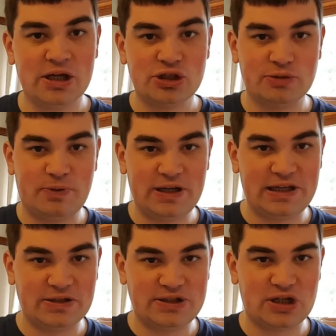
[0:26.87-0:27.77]
So put it
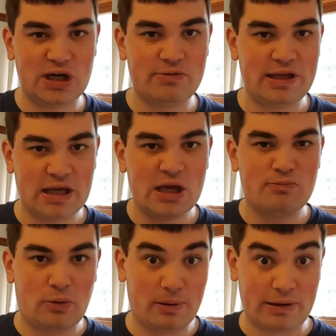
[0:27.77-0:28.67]
in your diary,
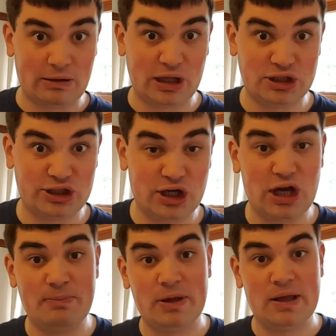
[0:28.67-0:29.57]
probably around lunchtime,